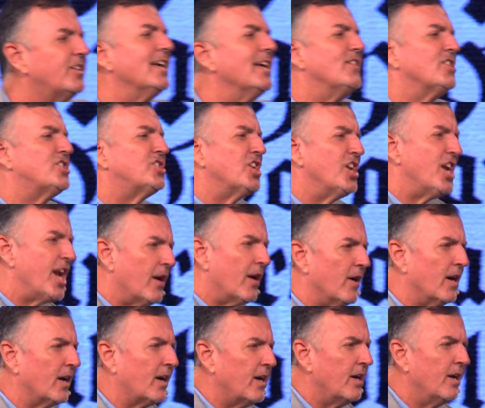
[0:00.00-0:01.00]
get the
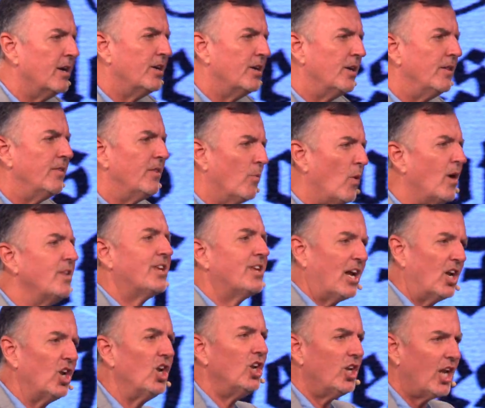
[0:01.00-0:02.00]
generic, the ones that
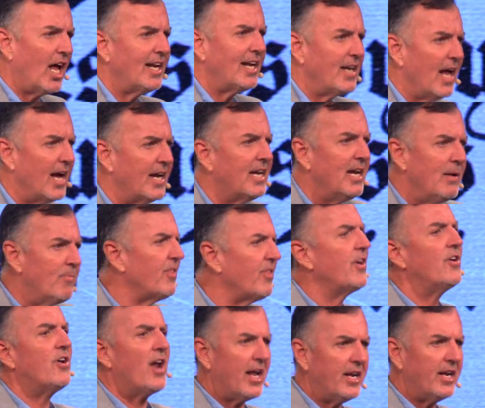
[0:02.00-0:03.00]
look like Nike, but they're not